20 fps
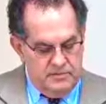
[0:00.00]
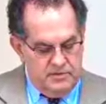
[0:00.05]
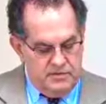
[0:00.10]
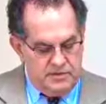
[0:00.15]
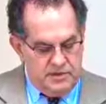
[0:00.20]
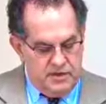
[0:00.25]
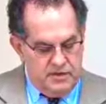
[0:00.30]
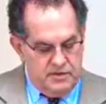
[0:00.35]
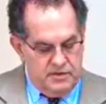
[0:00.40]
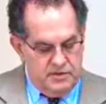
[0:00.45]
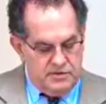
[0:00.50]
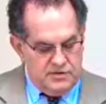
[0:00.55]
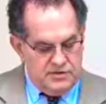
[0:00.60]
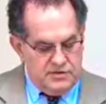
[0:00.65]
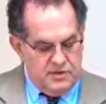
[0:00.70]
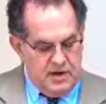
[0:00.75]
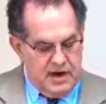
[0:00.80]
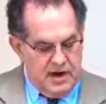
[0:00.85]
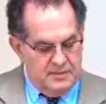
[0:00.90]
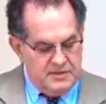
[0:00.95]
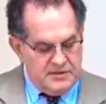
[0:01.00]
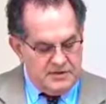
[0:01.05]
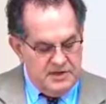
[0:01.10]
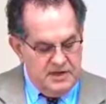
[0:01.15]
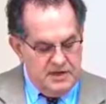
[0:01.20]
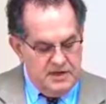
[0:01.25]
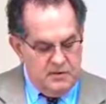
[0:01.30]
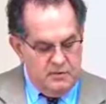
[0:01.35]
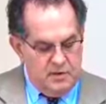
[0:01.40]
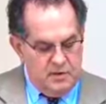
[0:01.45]
so do stripes
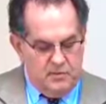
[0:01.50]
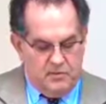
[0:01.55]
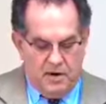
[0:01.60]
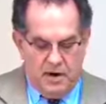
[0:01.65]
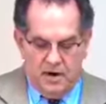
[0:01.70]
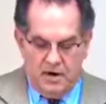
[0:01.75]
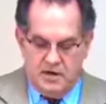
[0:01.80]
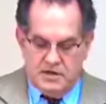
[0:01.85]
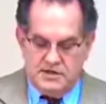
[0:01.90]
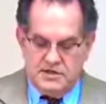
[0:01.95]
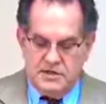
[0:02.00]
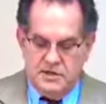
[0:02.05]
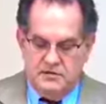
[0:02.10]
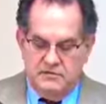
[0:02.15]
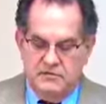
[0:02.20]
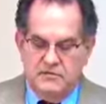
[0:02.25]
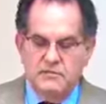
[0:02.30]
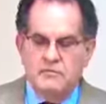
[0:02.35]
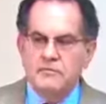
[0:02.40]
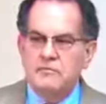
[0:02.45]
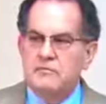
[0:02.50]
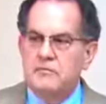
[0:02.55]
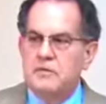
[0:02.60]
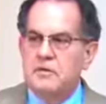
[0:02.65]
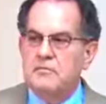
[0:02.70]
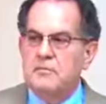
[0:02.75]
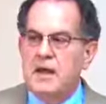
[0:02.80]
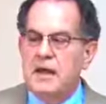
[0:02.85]
the inward parts of the